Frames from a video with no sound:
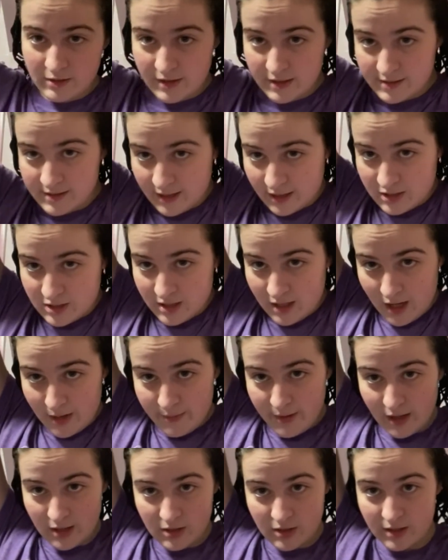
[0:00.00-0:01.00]
this section I'm
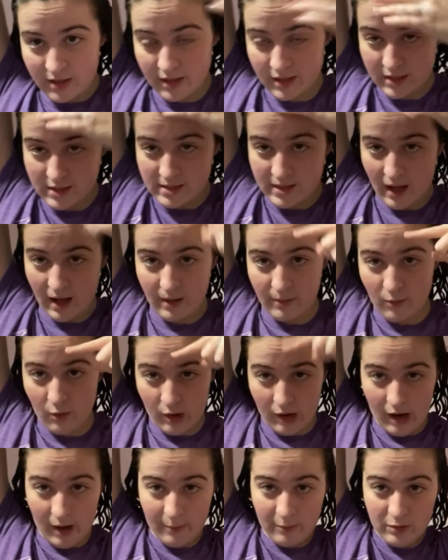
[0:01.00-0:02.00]
actually going to style
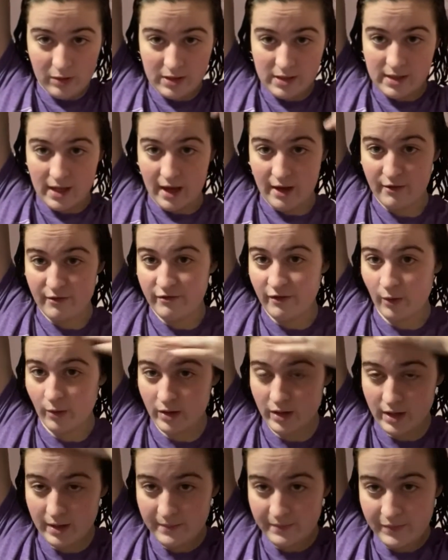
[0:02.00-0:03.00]
more upwards and
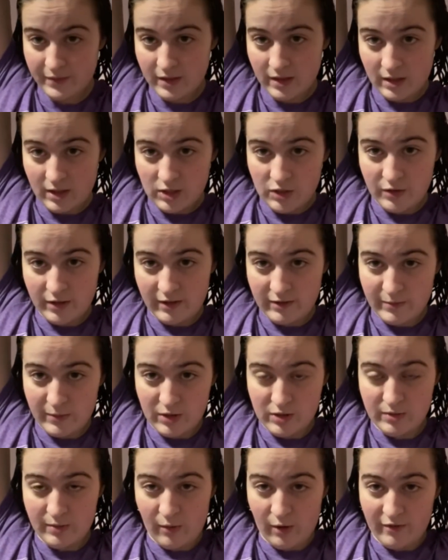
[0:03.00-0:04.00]
forward, so it gives me
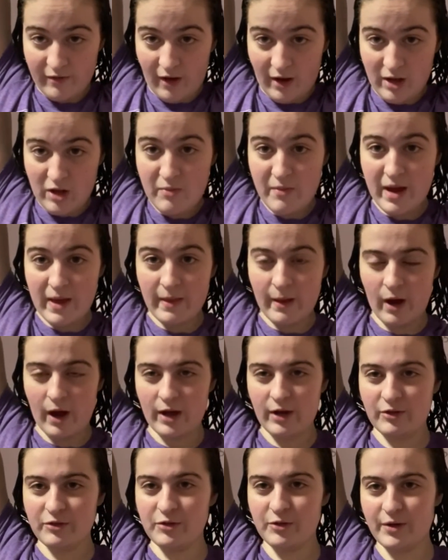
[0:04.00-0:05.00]
some more volume, and I
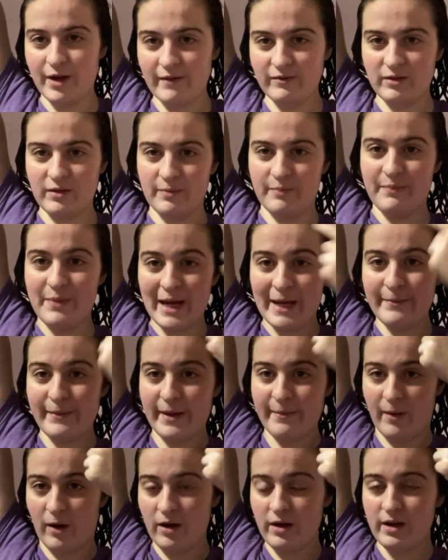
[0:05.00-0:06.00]
also don't have to pick my
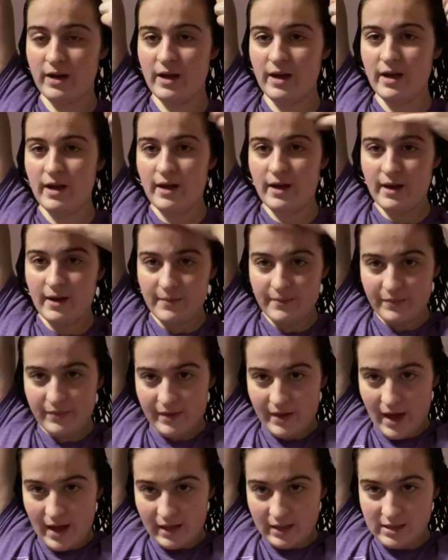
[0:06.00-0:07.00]
part.
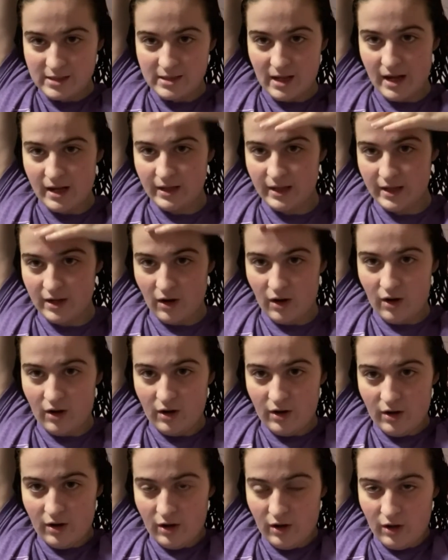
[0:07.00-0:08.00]
I can style it
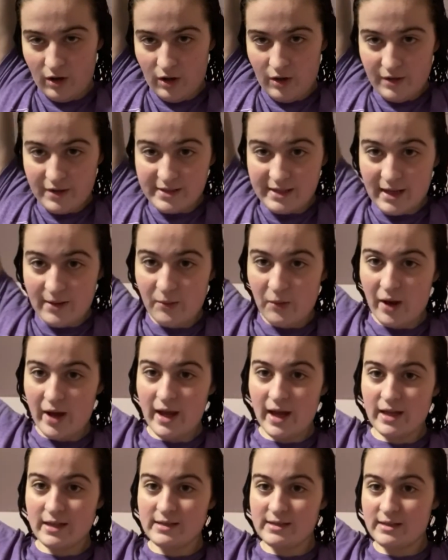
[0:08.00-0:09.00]
all the same
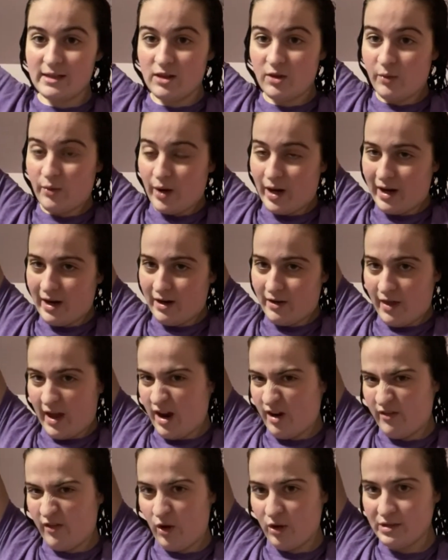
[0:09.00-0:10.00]
way and see where the
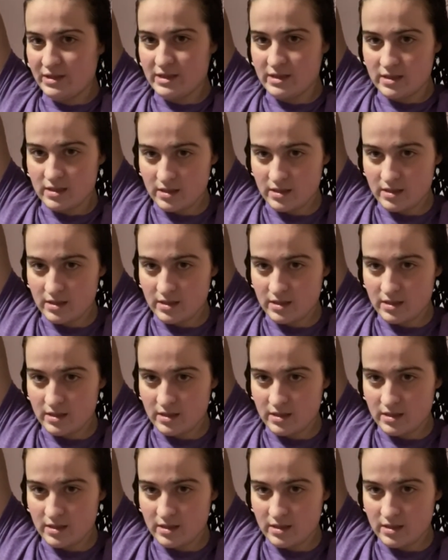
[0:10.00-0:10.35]
hair falls.